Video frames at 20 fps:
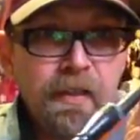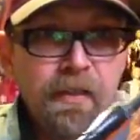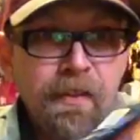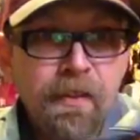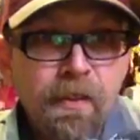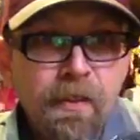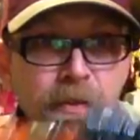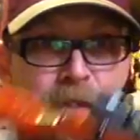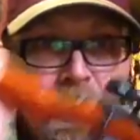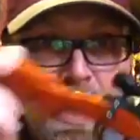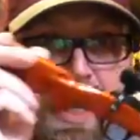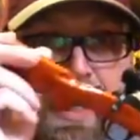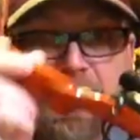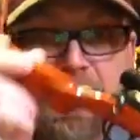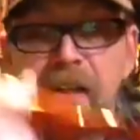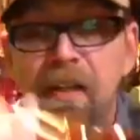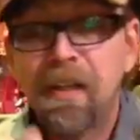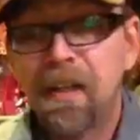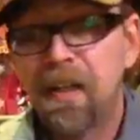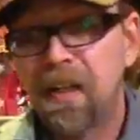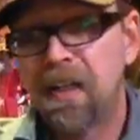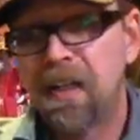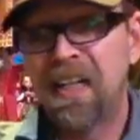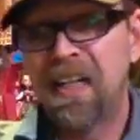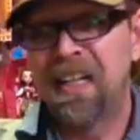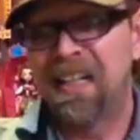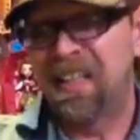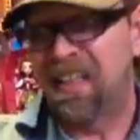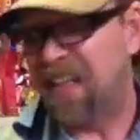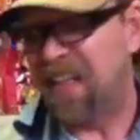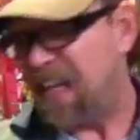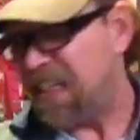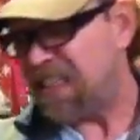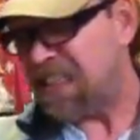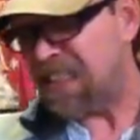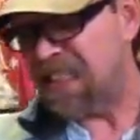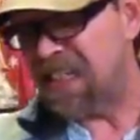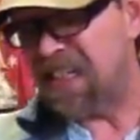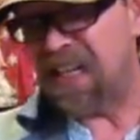So we got lots of